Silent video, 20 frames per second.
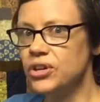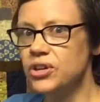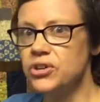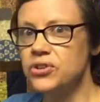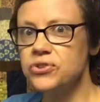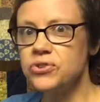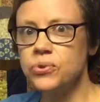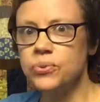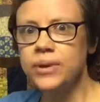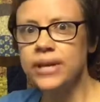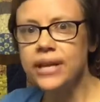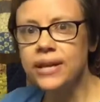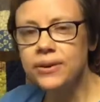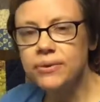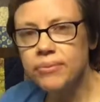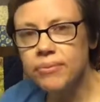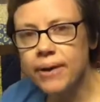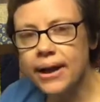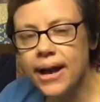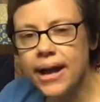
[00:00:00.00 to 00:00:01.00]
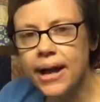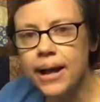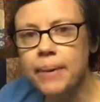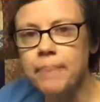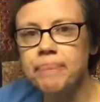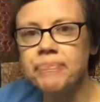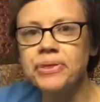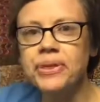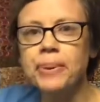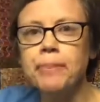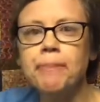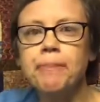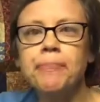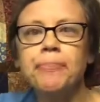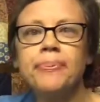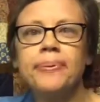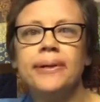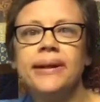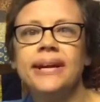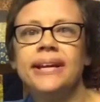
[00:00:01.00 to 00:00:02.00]
So he grabbed the
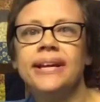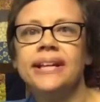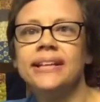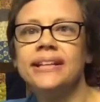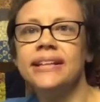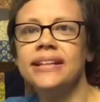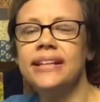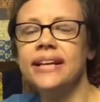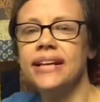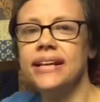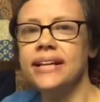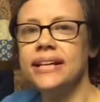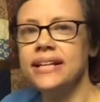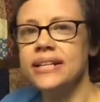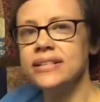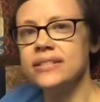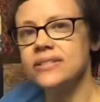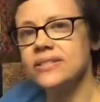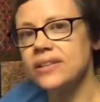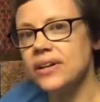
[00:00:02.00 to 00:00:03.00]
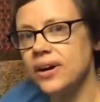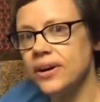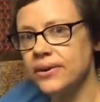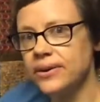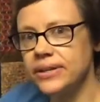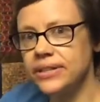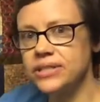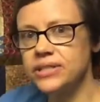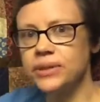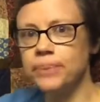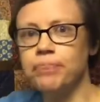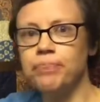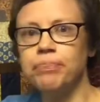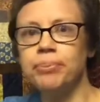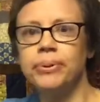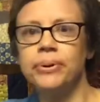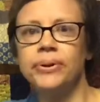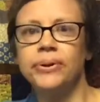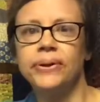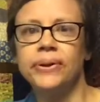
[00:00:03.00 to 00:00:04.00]
blanket and he started to
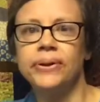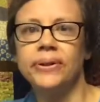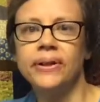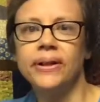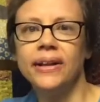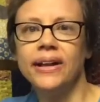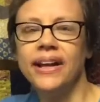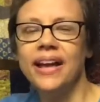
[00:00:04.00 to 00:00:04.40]
pull.